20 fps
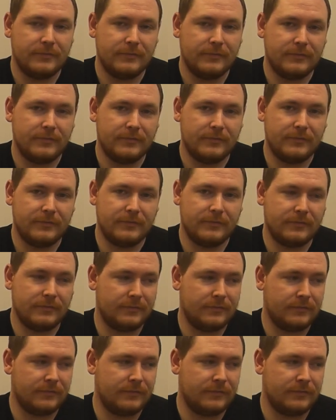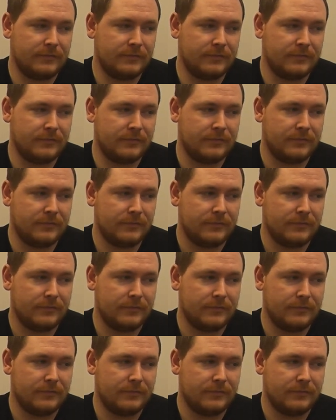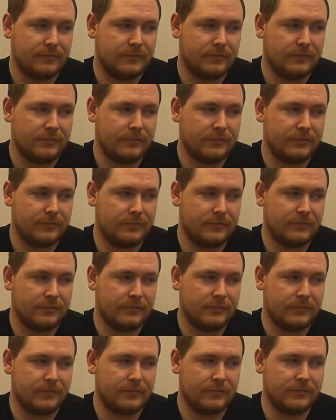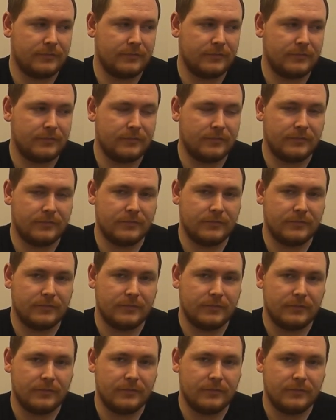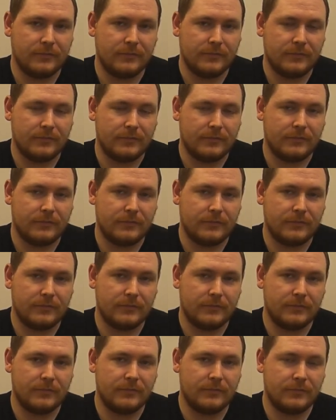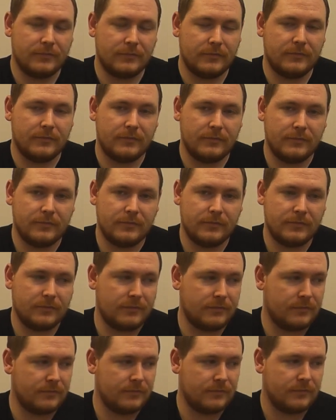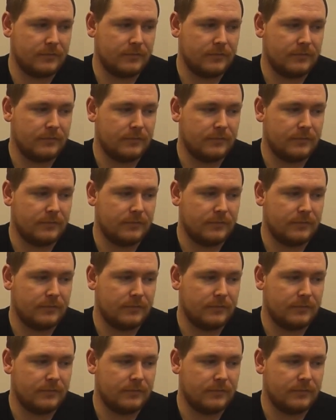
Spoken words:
This person isn't speaking.